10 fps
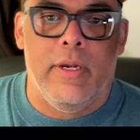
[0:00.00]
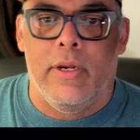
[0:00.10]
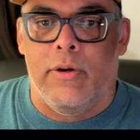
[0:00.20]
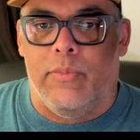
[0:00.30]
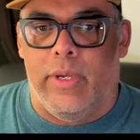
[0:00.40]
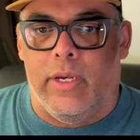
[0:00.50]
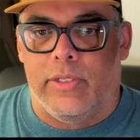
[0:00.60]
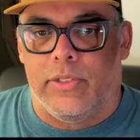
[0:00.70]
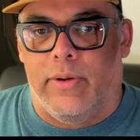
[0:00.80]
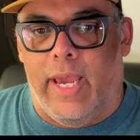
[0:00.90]
We
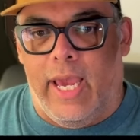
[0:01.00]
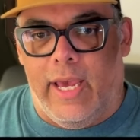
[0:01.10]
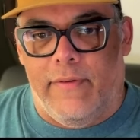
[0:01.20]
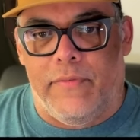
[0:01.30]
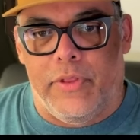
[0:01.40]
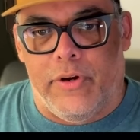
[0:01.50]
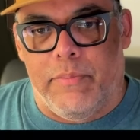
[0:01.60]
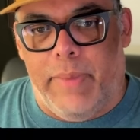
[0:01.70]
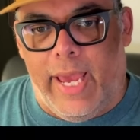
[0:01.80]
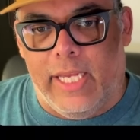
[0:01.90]
also have their
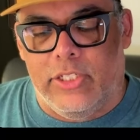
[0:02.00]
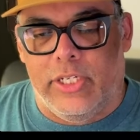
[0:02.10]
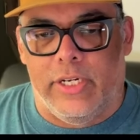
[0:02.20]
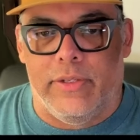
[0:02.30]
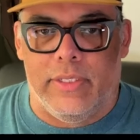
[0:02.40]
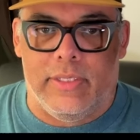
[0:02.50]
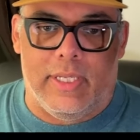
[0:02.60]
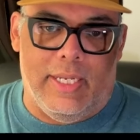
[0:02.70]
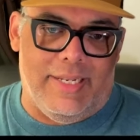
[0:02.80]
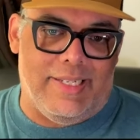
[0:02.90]
badge here. This is going
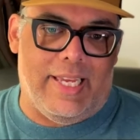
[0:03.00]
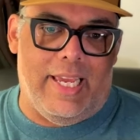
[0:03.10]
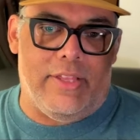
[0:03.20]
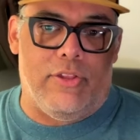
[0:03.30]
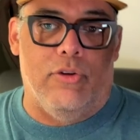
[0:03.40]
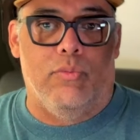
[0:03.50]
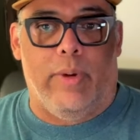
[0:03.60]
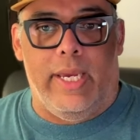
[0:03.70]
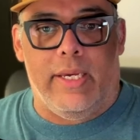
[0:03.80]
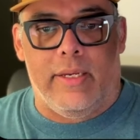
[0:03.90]
to indicate their
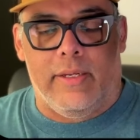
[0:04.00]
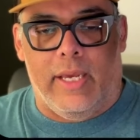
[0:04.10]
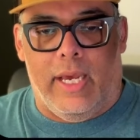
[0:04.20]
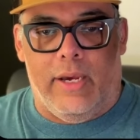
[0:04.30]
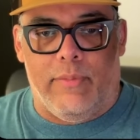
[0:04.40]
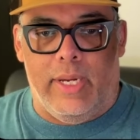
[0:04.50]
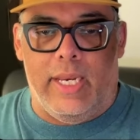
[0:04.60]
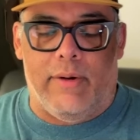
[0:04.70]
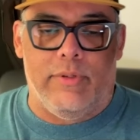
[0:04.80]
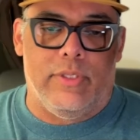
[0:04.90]
rank. Right
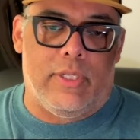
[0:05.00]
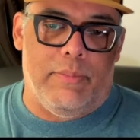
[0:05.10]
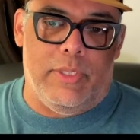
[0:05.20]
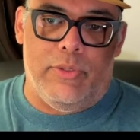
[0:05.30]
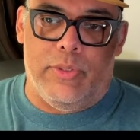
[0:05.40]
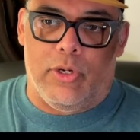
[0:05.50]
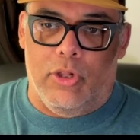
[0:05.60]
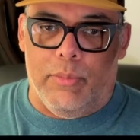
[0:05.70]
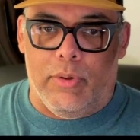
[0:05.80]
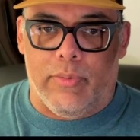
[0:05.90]
now we're just going to be doing a
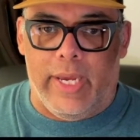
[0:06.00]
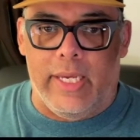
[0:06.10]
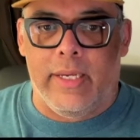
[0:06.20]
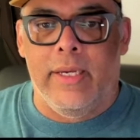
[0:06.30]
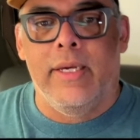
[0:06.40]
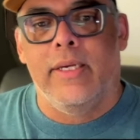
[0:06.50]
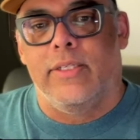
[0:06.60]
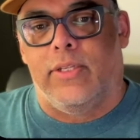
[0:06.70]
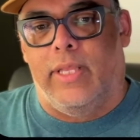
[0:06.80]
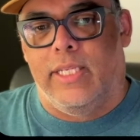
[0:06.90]
global rank.
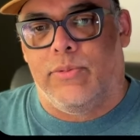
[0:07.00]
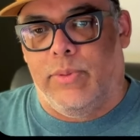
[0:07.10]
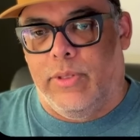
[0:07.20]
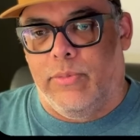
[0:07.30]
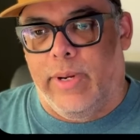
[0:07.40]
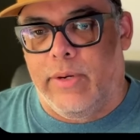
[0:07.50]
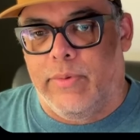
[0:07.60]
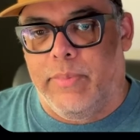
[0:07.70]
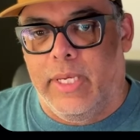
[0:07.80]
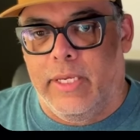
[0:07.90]
So that's where the rank
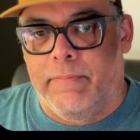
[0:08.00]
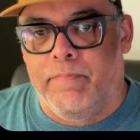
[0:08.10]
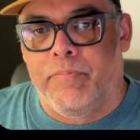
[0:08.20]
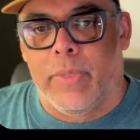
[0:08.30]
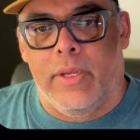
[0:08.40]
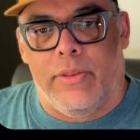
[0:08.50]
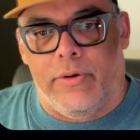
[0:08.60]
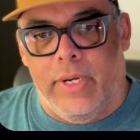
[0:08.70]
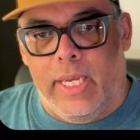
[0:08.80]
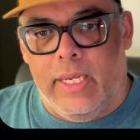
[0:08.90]
would be. Their
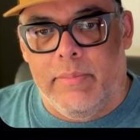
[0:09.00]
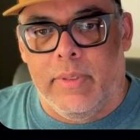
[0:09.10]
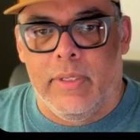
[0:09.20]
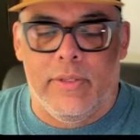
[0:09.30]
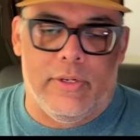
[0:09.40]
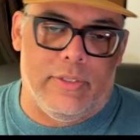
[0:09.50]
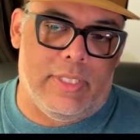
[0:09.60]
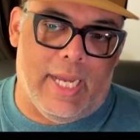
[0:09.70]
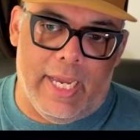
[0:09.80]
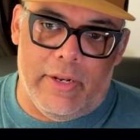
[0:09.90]
name, their
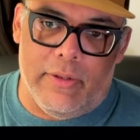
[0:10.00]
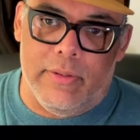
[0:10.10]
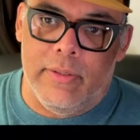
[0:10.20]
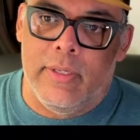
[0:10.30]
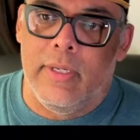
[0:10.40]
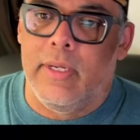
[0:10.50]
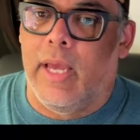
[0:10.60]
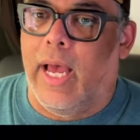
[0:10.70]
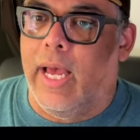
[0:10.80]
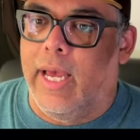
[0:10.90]
title,
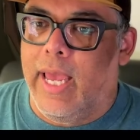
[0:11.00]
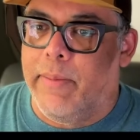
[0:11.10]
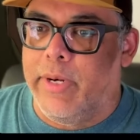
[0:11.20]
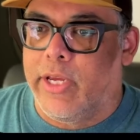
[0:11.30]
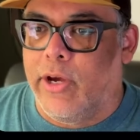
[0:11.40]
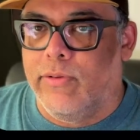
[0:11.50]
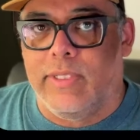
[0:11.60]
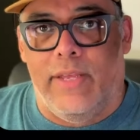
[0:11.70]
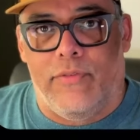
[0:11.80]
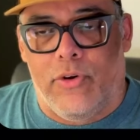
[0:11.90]
how many codes
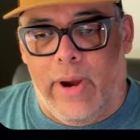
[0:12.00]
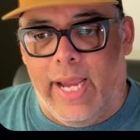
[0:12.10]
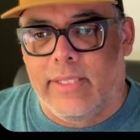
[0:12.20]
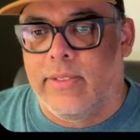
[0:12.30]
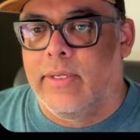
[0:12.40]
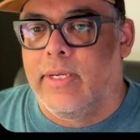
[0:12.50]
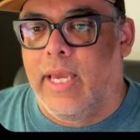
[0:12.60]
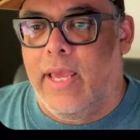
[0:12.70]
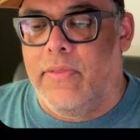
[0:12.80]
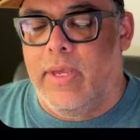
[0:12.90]
they've cracked,
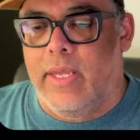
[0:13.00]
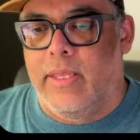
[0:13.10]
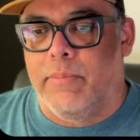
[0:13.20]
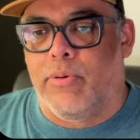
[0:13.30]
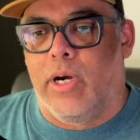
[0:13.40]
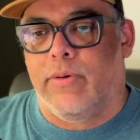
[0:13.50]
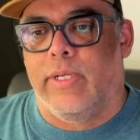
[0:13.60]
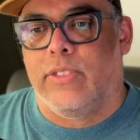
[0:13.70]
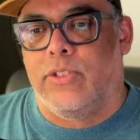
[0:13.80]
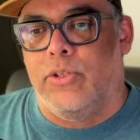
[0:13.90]
and then the
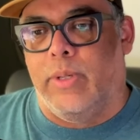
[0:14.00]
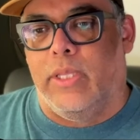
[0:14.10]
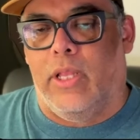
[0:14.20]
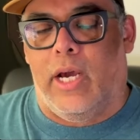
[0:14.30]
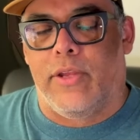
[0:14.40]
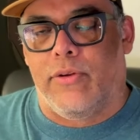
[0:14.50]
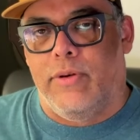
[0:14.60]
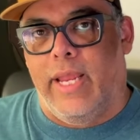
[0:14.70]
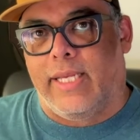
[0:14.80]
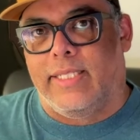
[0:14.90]
progress to unlock their
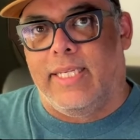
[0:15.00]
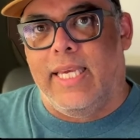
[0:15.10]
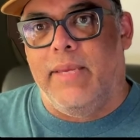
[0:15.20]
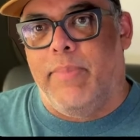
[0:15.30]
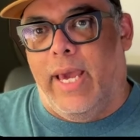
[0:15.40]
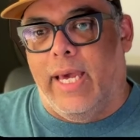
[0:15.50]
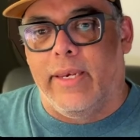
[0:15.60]
next keypad.